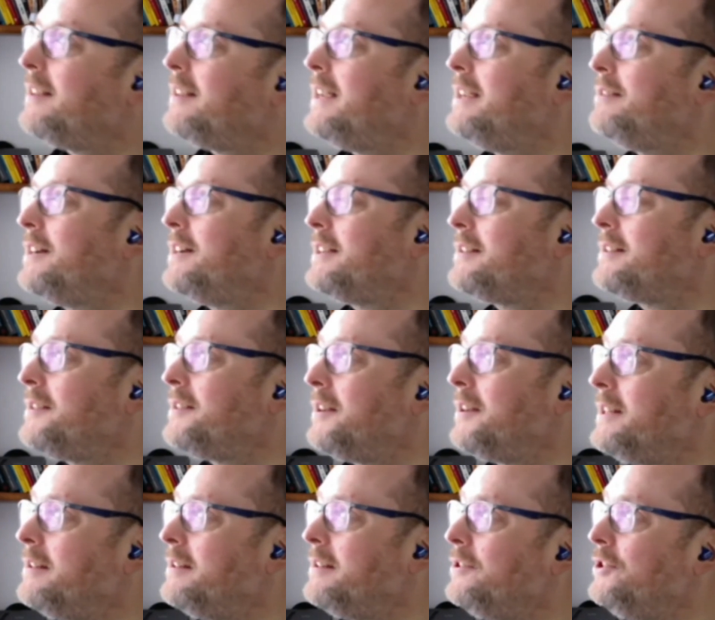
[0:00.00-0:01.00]
a less
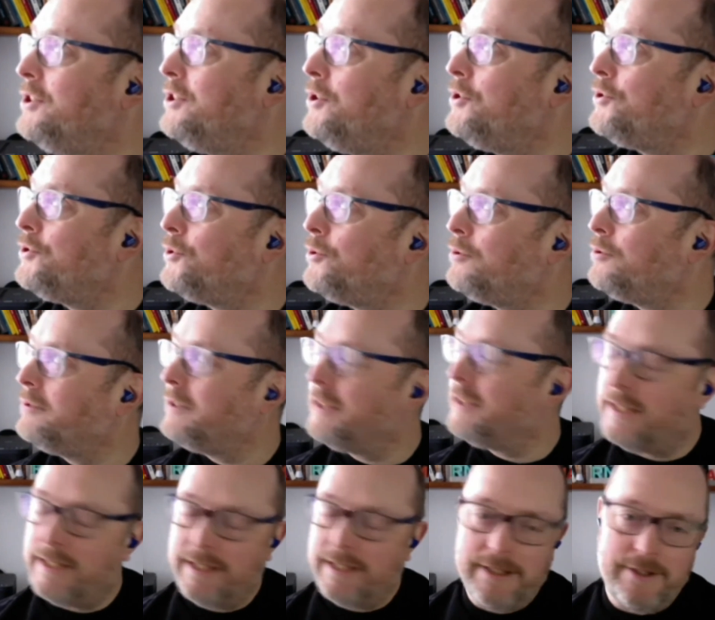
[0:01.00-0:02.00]
sunny than usual
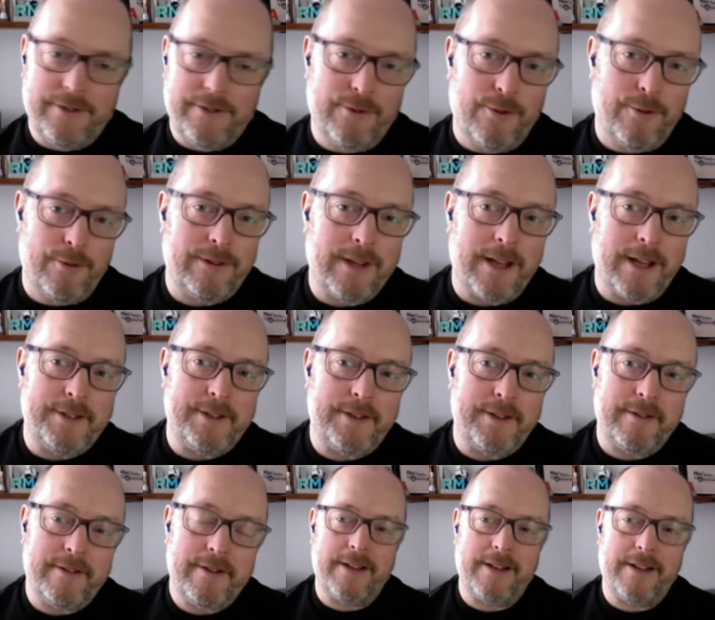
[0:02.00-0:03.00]
North
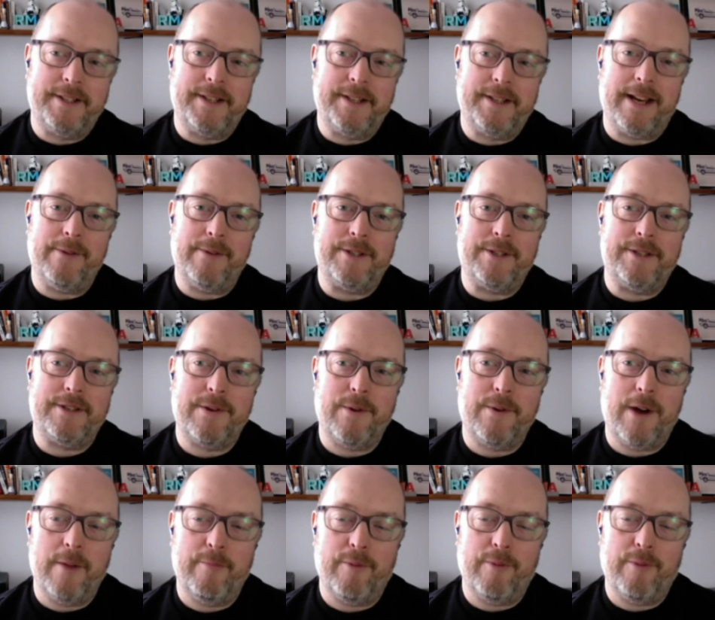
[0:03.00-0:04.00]
London today, which is
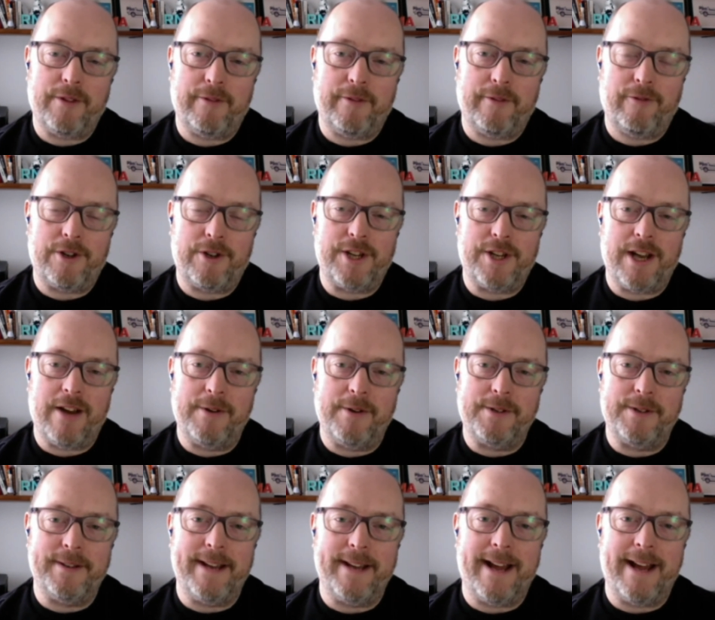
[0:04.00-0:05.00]
quite a breath of fresh air, as
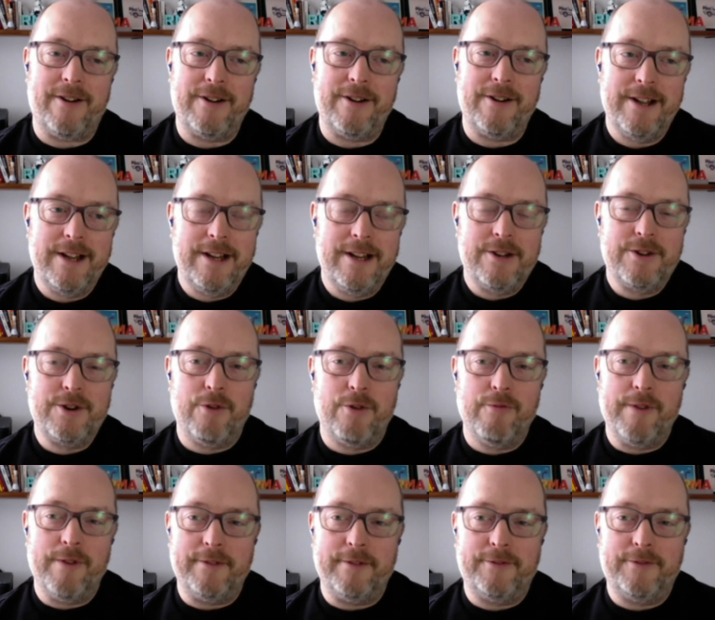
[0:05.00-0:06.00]
you now got
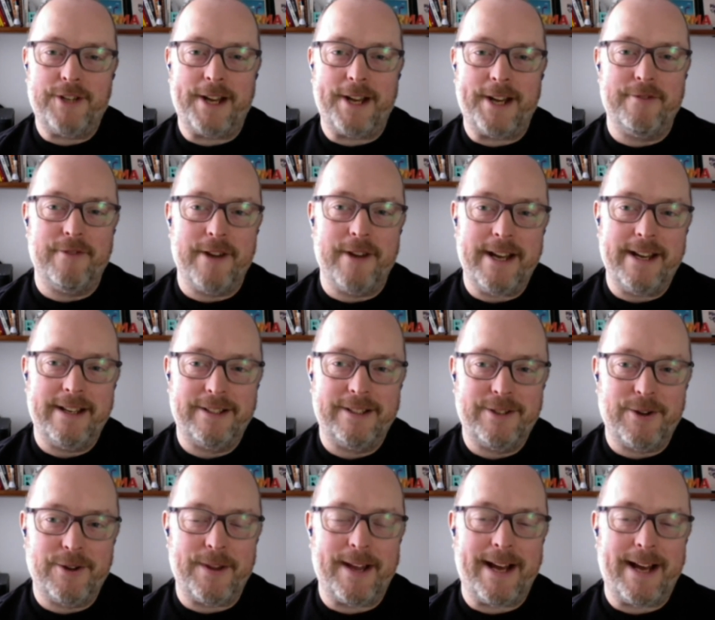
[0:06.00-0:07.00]
rid of January,
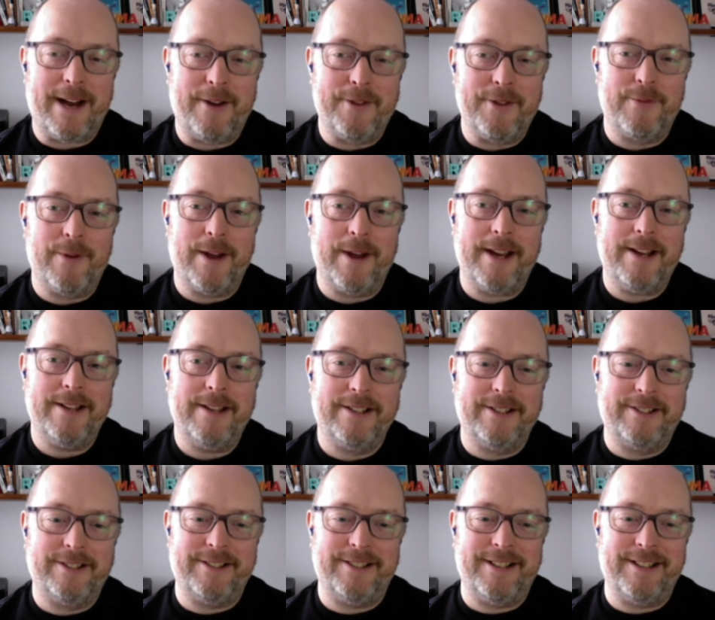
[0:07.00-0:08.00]
got that out of the way.
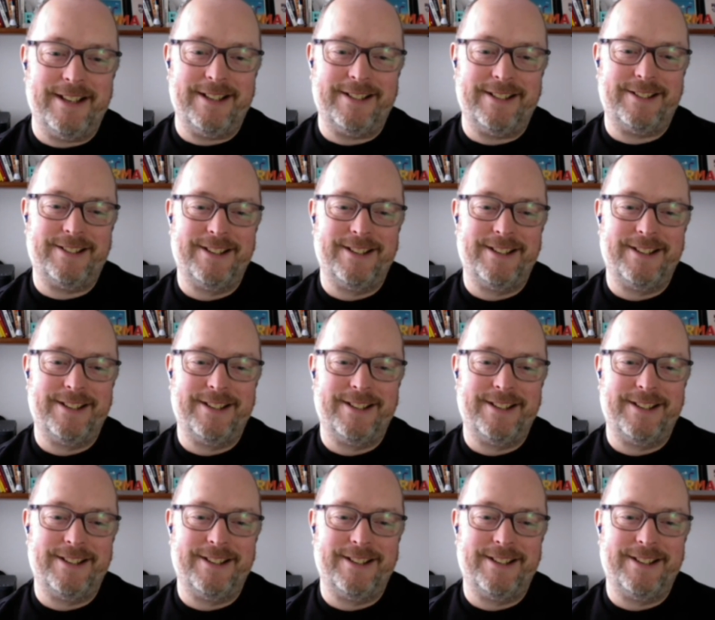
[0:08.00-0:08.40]
It